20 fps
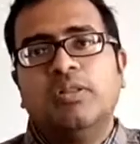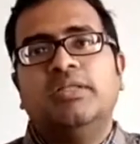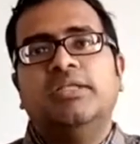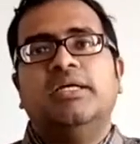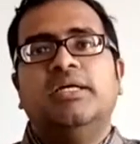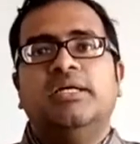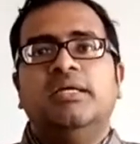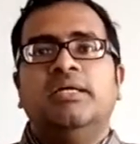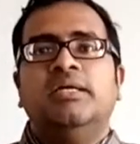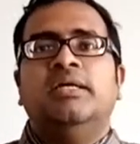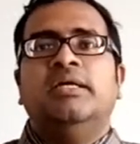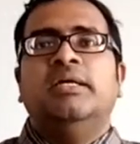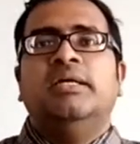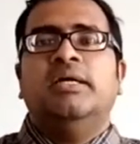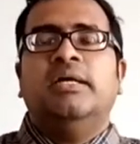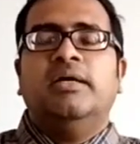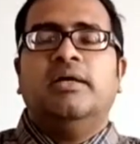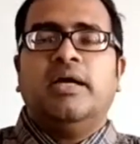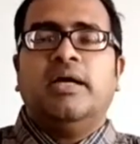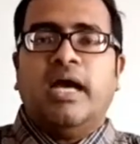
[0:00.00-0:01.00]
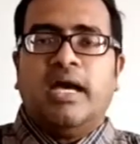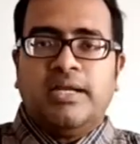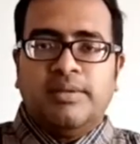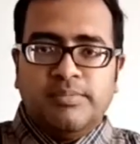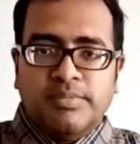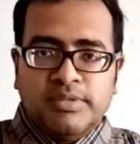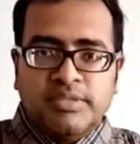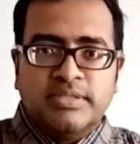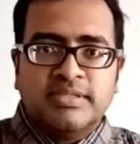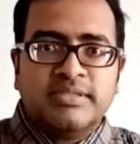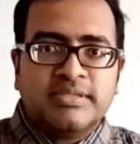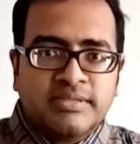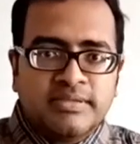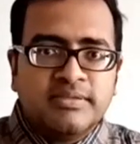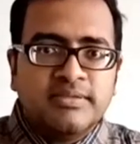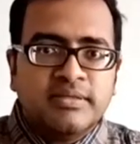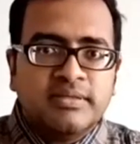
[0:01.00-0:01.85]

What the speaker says: the animals,